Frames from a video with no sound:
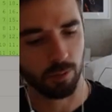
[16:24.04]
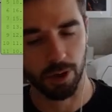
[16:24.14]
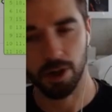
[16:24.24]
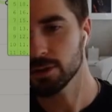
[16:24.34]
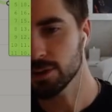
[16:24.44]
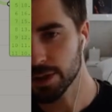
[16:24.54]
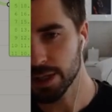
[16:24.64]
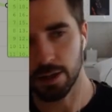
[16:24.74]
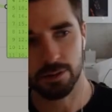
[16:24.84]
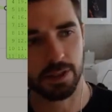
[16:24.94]

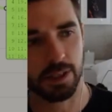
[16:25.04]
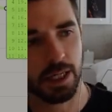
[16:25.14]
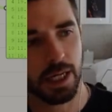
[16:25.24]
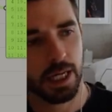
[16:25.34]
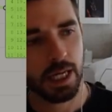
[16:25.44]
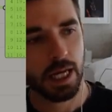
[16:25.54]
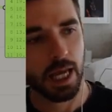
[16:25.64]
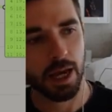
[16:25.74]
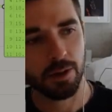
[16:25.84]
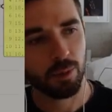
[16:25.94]
100,000,
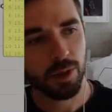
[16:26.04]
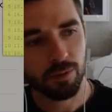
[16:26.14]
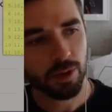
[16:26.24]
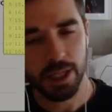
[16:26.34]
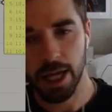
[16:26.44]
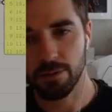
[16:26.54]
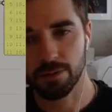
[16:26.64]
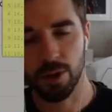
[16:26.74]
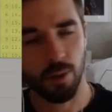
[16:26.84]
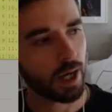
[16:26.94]
and we really have
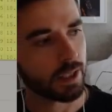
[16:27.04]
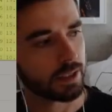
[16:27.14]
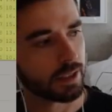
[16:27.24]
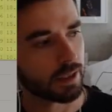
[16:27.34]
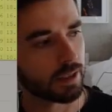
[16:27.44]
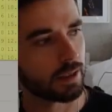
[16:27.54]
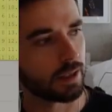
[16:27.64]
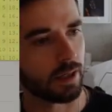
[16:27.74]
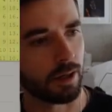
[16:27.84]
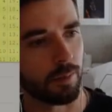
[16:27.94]
no idea
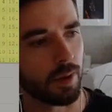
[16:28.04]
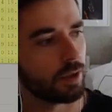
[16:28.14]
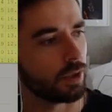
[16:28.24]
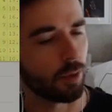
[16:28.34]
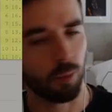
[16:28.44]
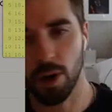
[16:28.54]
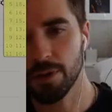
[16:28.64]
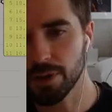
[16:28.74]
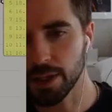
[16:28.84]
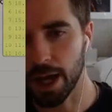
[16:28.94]

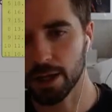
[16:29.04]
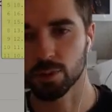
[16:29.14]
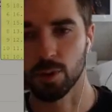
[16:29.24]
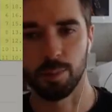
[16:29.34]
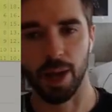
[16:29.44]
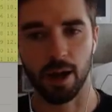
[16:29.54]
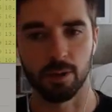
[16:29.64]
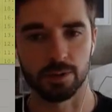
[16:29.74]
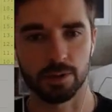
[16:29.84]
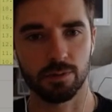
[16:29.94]
what the actual
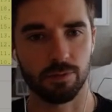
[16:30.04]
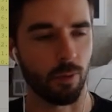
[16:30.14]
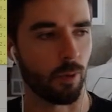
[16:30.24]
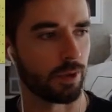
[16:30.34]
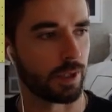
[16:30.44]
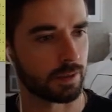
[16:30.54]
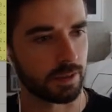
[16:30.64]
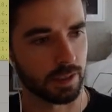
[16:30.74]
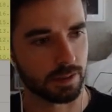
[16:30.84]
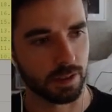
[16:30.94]
bounds for this
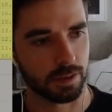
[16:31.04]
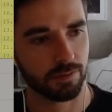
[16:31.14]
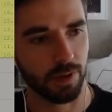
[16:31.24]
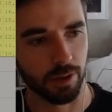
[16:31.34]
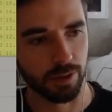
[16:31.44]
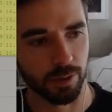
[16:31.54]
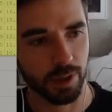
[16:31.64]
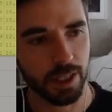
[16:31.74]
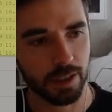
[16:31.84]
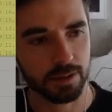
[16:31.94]
distance value
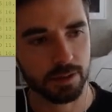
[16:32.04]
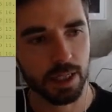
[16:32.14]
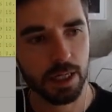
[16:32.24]
is.